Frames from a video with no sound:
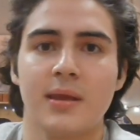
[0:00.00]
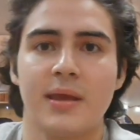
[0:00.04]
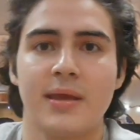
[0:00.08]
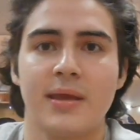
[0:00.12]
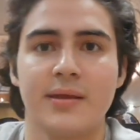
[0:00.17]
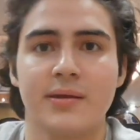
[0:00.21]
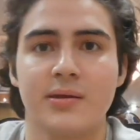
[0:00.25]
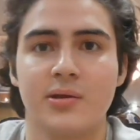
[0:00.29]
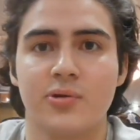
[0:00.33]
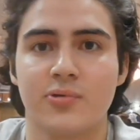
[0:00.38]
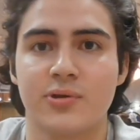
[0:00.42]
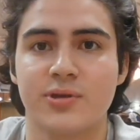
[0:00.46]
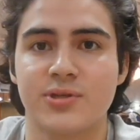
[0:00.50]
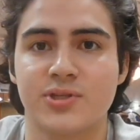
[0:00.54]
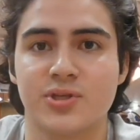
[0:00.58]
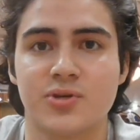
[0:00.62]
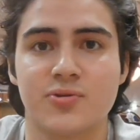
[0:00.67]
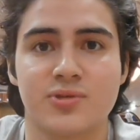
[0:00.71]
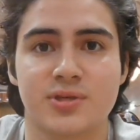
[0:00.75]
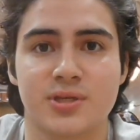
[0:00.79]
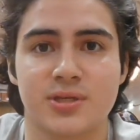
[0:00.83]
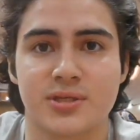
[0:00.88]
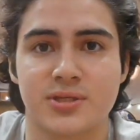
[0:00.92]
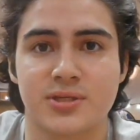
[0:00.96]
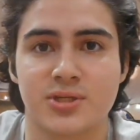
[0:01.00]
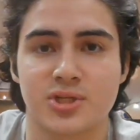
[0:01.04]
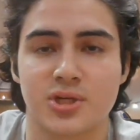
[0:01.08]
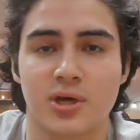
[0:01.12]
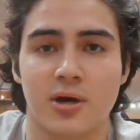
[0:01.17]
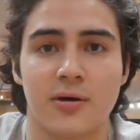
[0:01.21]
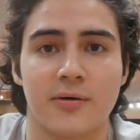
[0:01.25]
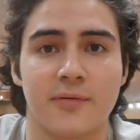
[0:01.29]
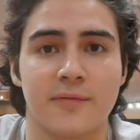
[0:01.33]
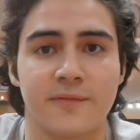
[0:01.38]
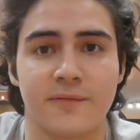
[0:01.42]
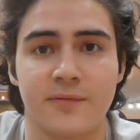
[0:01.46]
increased usage
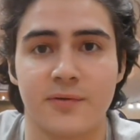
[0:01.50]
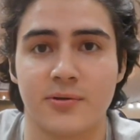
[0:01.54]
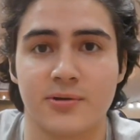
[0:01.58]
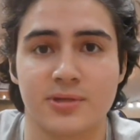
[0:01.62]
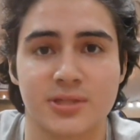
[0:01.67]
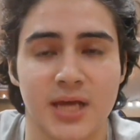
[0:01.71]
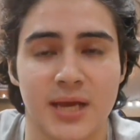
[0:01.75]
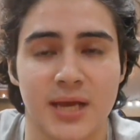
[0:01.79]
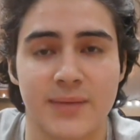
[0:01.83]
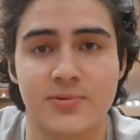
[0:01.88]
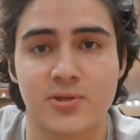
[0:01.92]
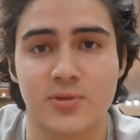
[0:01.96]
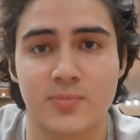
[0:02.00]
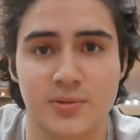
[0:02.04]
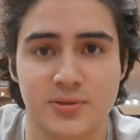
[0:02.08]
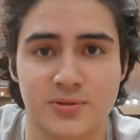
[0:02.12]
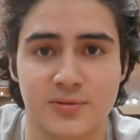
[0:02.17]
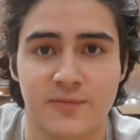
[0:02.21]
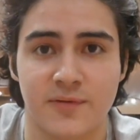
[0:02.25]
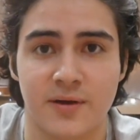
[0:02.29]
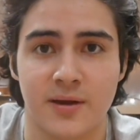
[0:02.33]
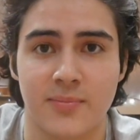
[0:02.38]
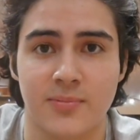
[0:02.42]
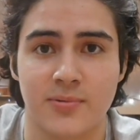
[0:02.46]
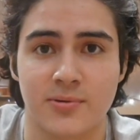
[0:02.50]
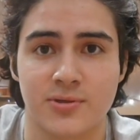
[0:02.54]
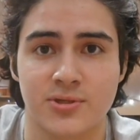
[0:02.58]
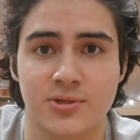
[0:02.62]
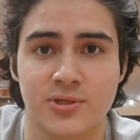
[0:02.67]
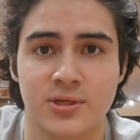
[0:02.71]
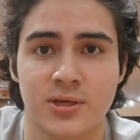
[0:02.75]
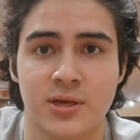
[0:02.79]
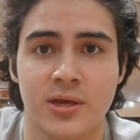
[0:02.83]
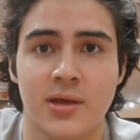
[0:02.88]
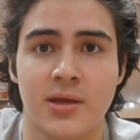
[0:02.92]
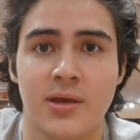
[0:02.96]
of your type 2 muscle
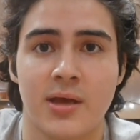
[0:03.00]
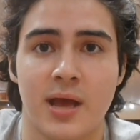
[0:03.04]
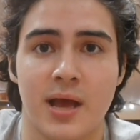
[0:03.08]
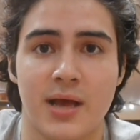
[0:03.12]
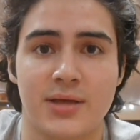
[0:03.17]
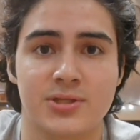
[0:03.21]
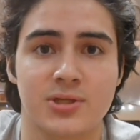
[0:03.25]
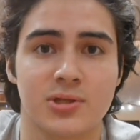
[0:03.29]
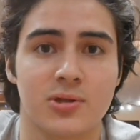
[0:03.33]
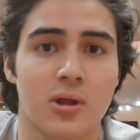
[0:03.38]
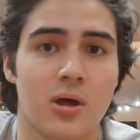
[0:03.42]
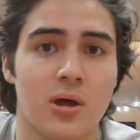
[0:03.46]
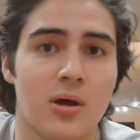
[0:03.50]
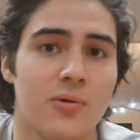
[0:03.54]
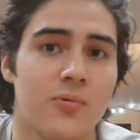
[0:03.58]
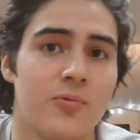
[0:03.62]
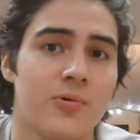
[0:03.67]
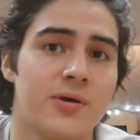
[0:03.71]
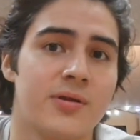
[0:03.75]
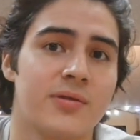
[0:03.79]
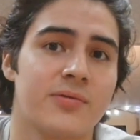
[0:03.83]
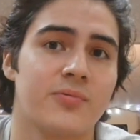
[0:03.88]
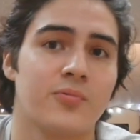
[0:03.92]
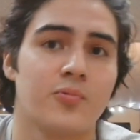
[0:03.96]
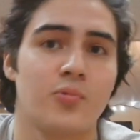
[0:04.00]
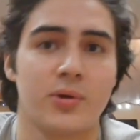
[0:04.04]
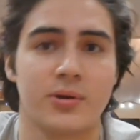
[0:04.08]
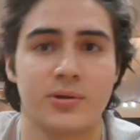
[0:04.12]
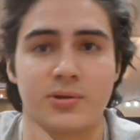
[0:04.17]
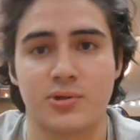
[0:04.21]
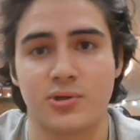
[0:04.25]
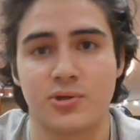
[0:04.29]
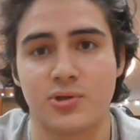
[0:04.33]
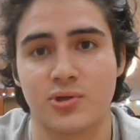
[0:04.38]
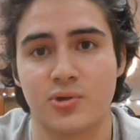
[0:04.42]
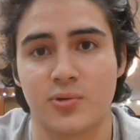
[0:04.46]
fibers, as along with
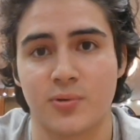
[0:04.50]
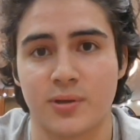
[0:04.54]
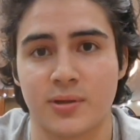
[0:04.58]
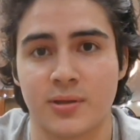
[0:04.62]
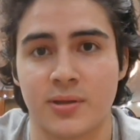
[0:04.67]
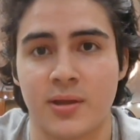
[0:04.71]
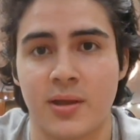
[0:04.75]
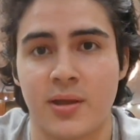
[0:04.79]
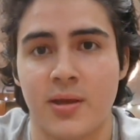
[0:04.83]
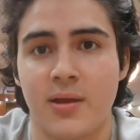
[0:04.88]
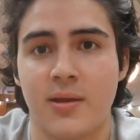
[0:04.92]
when you're doing